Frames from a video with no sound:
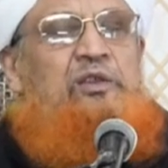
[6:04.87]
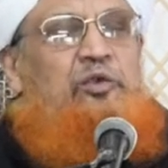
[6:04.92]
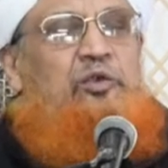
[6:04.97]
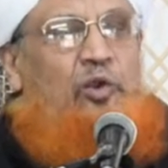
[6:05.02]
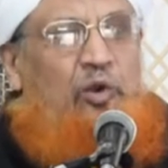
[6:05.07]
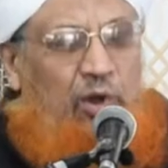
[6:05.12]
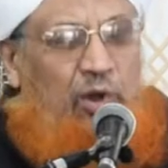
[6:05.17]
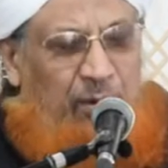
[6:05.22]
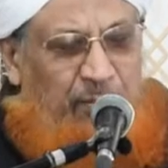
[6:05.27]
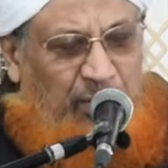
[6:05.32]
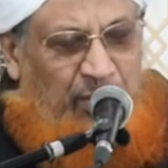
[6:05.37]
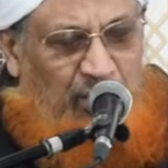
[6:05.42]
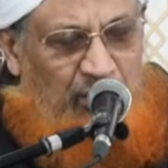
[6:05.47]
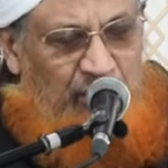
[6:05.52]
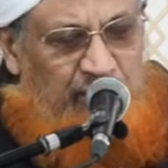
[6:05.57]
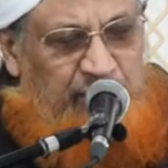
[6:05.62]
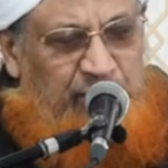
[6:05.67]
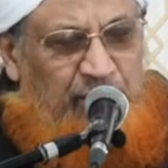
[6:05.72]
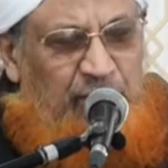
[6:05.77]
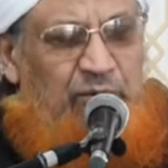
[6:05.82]
In Europe
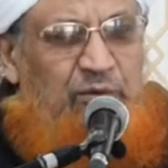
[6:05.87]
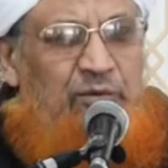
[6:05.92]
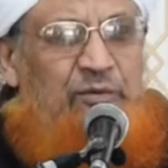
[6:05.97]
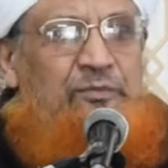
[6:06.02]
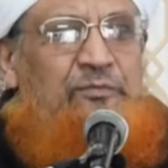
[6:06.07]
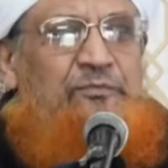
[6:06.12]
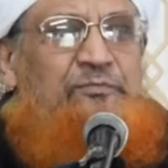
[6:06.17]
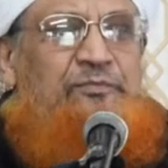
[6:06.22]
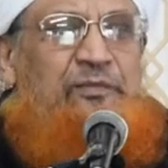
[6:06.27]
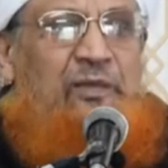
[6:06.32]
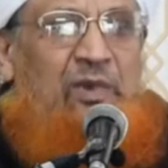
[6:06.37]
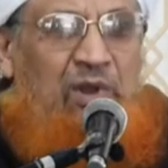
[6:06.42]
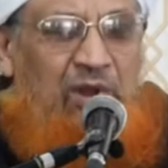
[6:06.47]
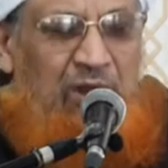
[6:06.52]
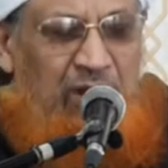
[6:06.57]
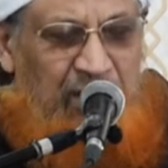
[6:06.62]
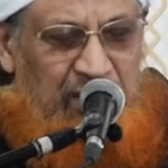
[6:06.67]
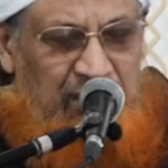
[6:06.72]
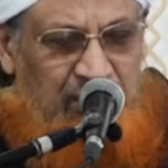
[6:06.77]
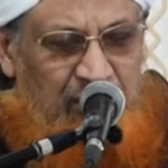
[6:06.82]
also,
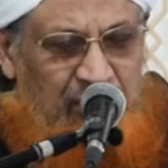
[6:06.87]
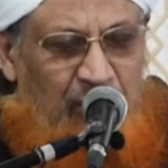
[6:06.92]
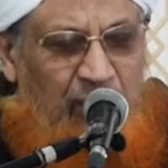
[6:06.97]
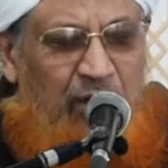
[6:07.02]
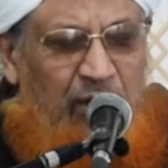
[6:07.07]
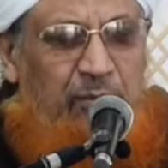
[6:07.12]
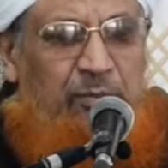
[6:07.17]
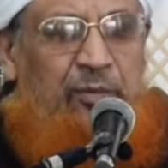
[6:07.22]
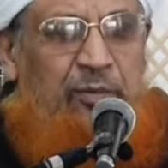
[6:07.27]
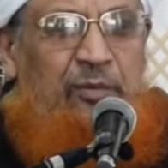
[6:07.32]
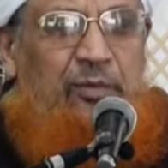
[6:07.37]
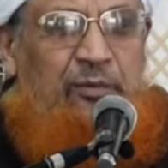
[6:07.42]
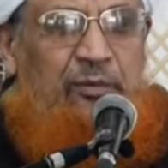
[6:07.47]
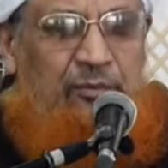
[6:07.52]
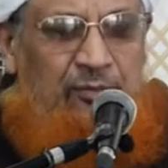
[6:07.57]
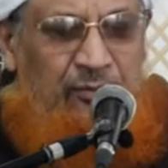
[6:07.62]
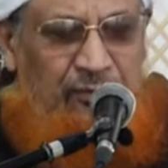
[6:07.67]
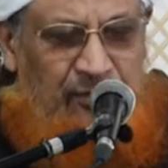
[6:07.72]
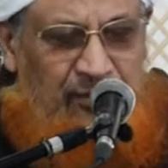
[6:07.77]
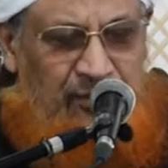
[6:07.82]
in Europe
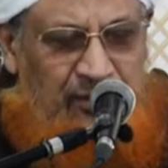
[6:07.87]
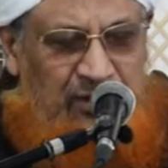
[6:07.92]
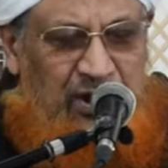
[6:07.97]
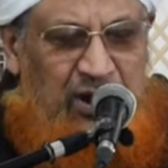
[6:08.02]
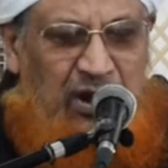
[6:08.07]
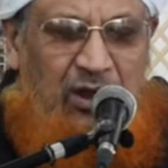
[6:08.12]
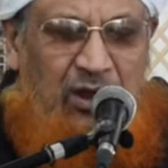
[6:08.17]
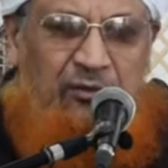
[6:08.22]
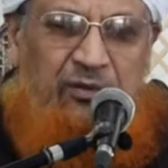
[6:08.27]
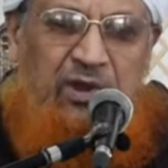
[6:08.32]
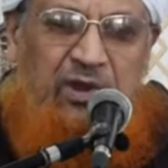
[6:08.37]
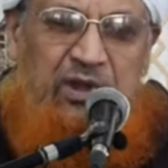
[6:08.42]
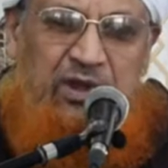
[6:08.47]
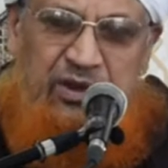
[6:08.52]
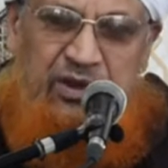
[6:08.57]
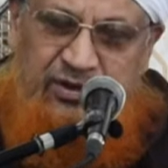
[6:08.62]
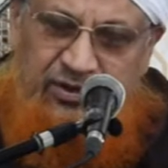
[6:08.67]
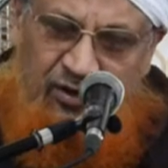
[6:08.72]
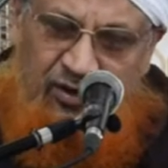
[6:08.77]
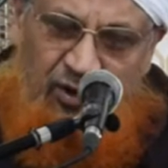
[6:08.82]
they are
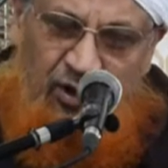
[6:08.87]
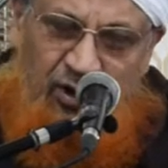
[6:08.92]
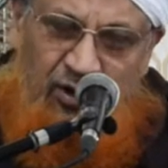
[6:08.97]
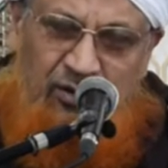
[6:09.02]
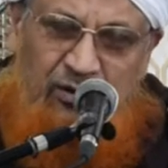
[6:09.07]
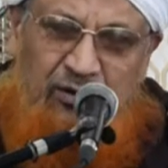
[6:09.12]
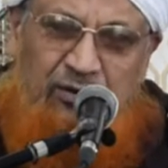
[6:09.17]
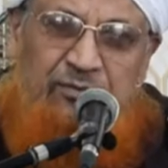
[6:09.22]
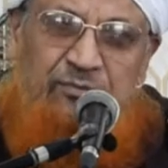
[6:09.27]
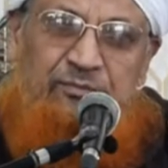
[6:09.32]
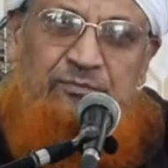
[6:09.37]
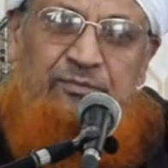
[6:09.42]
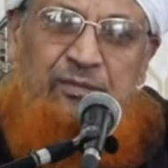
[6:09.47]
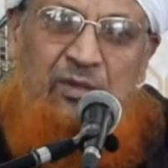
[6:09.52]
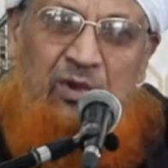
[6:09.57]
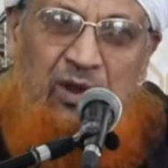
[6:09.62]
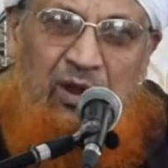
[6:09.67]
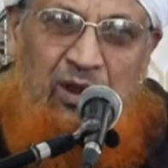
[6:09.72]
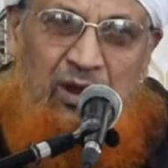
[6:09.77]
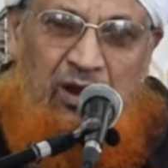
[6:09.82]
very strong.
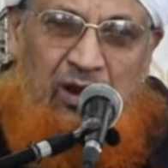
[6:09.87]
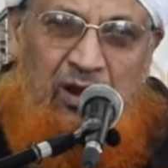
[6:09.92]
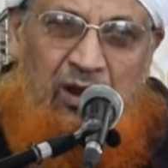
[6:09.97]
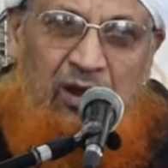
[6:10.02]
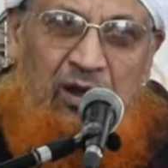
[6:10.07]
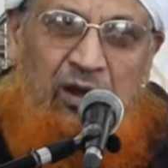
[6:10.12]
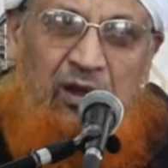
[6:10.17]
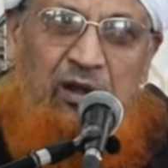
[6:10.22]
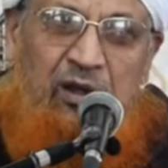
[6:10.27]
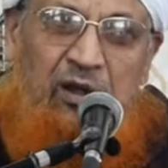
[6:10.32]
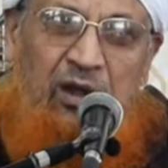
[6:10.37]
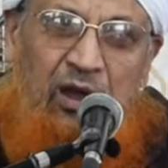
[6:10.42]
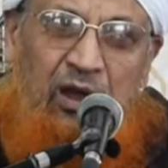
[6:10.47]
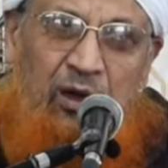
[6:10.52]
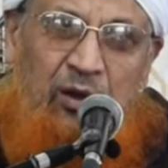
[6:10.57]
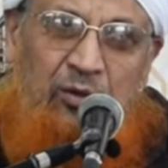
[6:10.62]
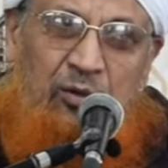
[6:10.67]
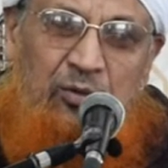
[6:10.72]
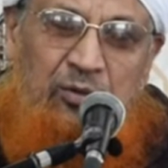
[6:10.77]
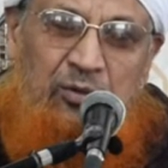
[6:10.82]

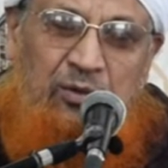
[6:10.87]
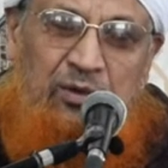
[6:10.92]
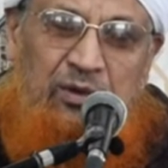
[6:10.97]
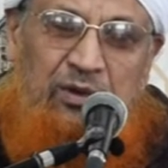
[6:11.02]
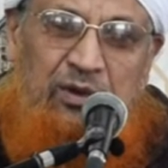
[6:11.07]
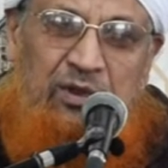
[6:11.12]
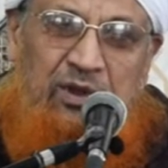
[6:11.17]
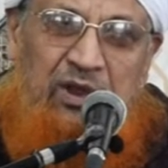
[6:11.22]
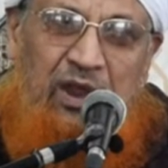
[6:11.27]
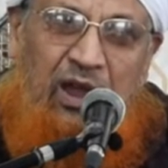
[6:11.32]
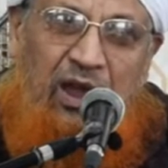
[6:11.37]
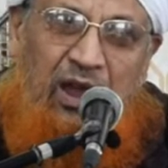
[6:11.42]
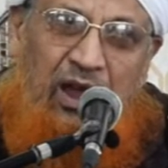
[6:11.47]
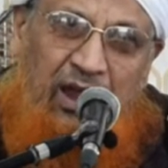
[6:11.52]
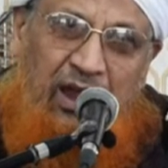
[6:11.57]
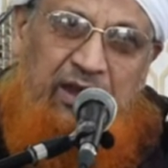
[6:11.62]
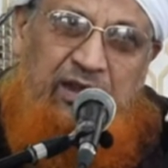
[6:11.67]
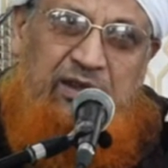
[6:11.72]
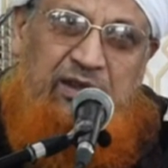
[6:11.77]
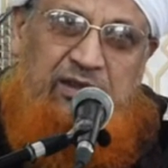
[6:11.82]
Now they
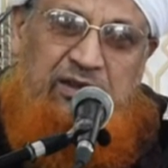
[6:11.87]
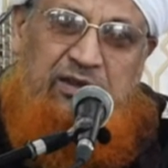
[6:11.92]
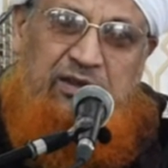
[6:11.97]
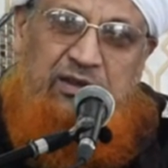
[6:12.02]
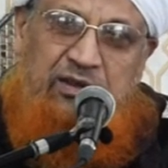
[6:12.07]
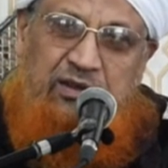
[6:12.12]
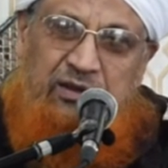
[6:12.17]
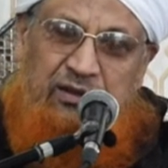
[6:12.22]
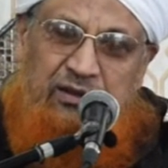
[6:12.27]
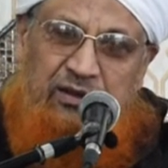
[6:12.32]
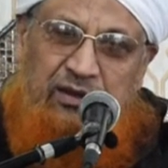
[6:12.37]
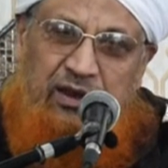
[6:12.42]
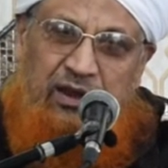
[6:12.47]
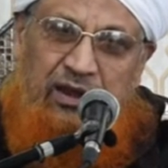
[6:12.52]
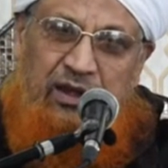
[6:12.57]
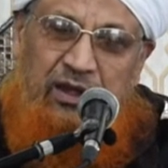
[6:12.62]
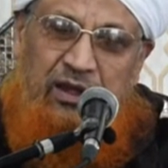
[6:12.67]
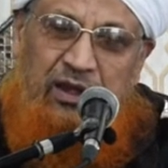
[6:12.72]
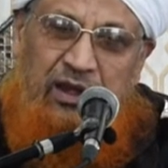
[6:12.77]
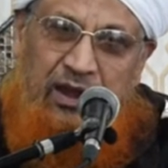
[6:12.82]
hide
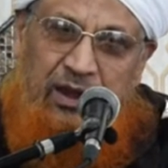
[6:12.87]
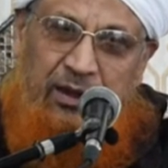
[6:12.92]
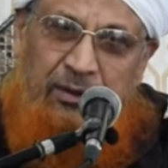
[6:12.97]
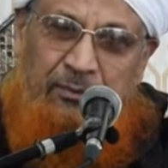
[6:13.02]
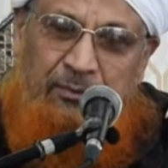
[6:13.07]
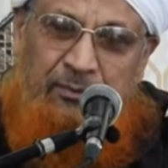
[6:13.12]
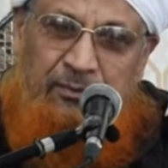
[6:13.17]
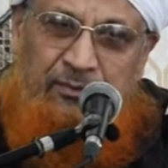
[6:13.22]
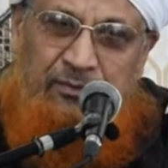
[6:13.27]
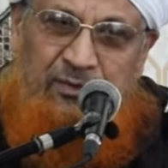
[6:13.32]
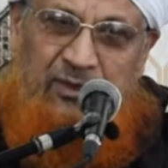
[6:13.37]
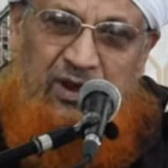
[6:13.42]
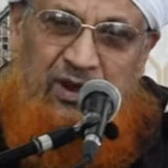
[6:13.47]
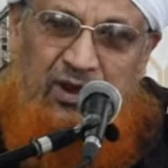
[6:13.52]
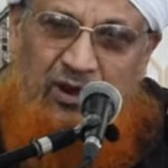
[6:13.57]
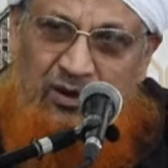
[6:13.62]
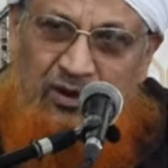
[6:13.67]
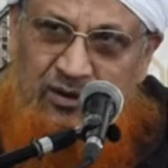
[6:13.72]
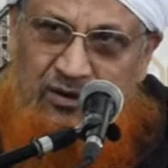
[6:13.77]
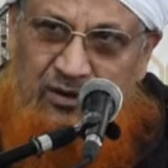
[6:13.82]
their name,
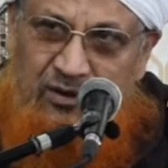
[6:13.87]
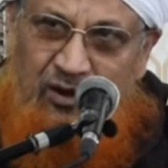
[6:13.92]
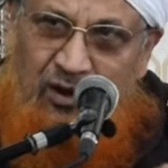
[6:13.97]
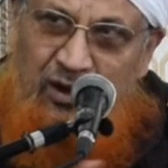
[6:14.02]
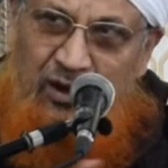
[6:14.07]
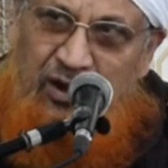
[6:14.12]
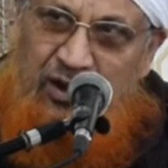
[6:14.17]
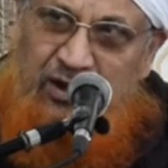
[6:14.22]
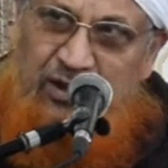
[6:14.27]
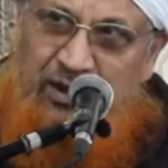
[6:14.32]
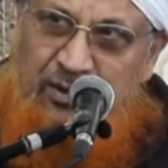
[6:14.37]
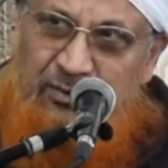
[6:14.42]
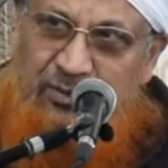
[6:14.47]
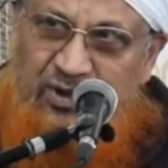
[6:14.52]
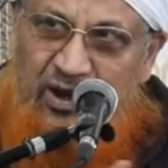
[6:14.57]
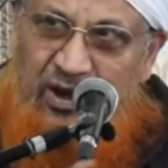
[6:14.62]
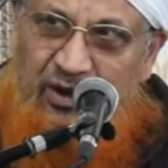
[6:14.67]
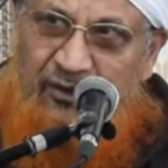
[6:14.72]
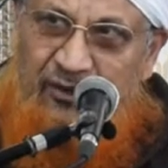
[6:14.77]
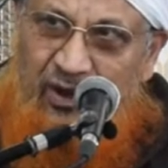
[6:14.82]
they're not calling
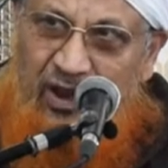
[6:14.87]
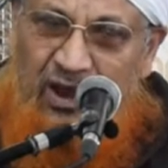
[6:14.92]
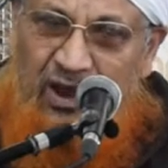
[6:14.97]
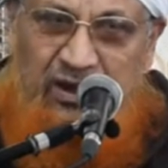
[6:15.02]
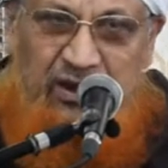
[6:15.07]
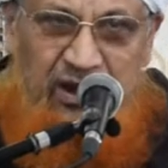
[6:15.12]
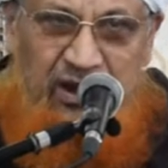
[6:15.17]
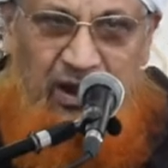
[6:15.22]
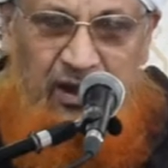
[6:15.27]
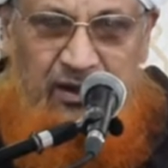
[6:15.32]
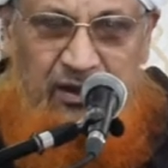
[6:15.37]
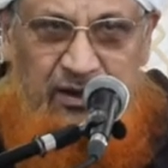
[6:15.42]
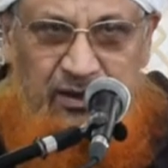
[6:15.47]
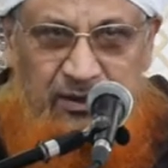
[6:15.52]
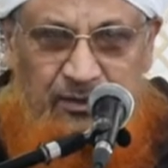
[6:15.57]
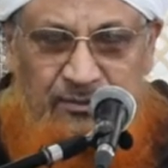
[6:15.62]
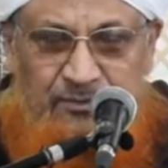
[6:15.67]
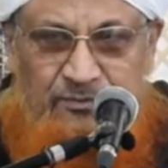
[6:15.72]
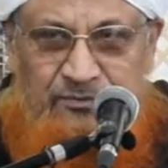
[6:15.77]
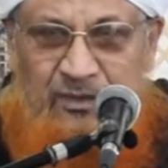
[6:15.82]
themselves
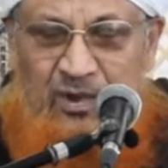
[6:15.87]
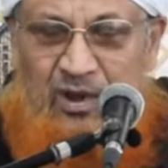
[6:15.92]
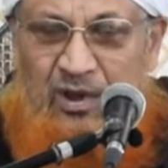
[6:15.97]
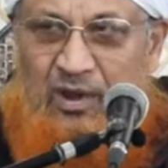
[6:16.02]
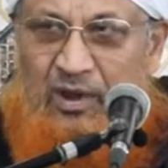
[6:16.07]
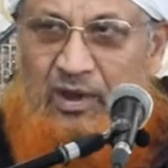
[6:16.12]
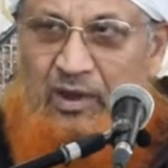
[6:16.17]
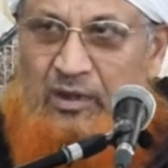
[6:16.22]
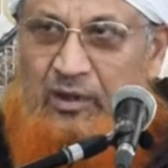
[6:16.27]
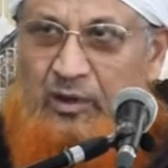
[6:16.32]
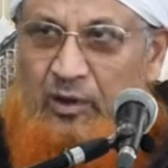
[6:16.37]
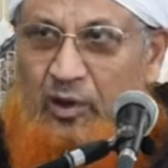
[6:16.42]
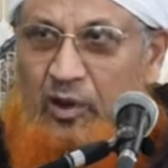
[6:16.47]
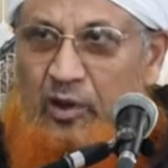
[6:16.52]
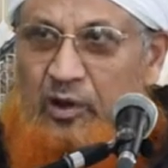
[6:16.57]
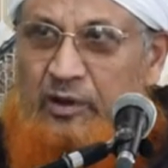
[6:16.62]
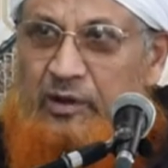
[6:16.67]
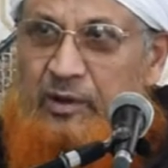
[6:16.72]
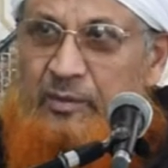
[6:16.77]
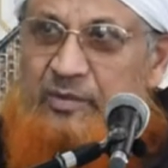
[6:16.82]
Qadiani. They
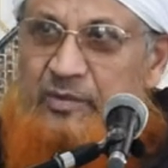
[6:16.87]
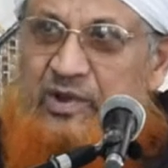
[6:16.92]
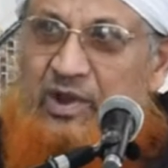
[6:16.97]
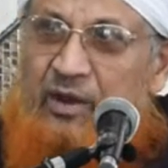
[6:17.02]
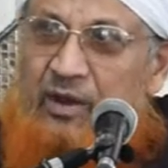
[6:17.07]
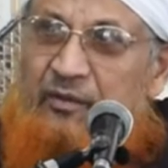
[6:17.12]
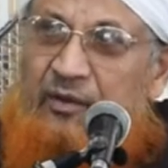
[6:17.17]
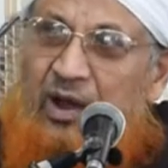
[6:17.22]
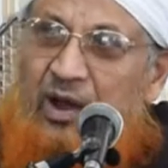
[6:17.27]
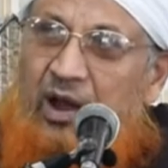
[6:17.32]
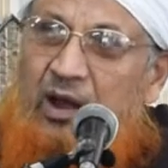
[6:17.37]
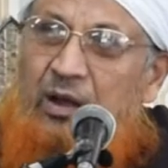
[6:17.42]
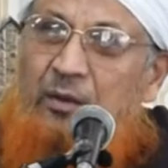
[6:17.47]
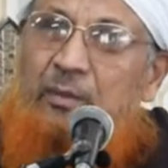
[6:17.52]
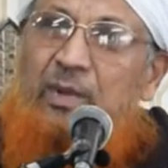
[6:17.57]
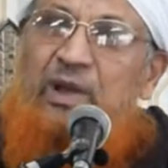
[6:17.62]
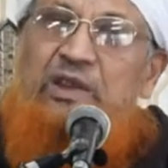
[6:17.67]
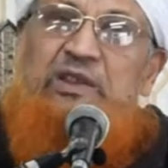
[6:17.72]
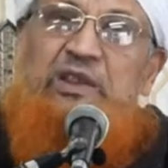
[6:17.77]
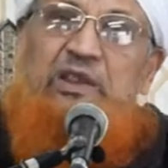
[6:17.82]
call themselves
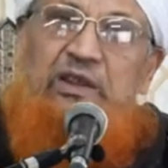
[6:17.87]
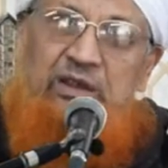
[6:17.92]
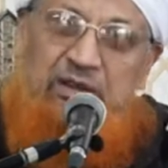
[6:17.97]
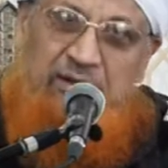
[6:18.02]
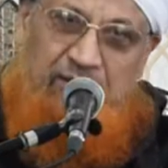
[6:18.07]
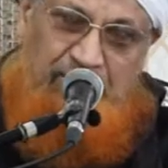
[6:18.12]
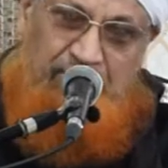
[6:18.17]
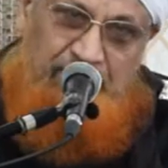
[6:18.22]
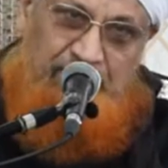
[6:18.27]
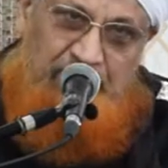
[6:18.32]
Ahmadi,